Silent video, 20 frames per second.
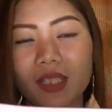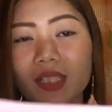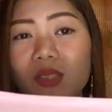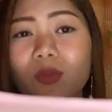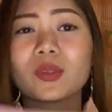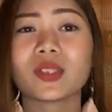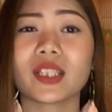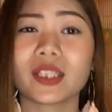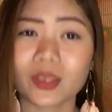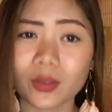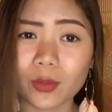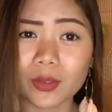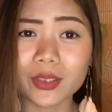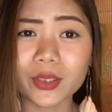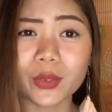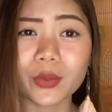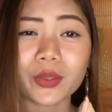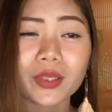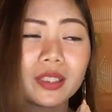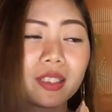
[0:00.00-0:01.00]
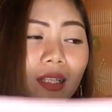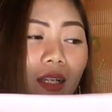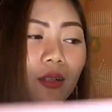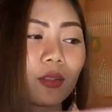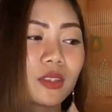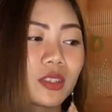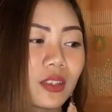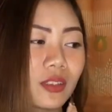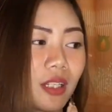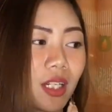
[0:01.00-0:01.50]
as what I told you, hilig
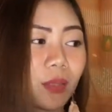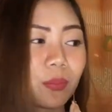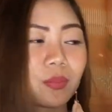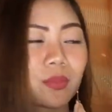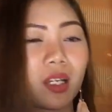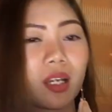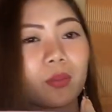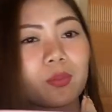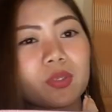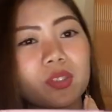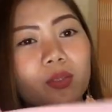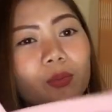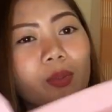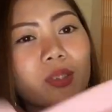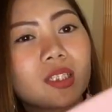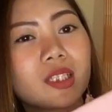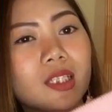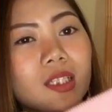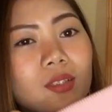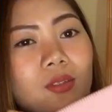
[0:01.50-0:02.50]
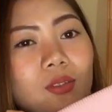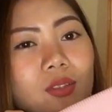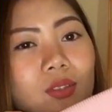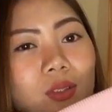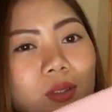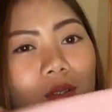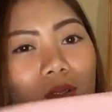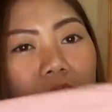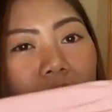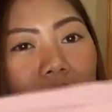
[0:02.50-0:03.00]
ako sa crop top. So, binili ko
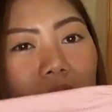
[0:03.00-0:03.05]
to.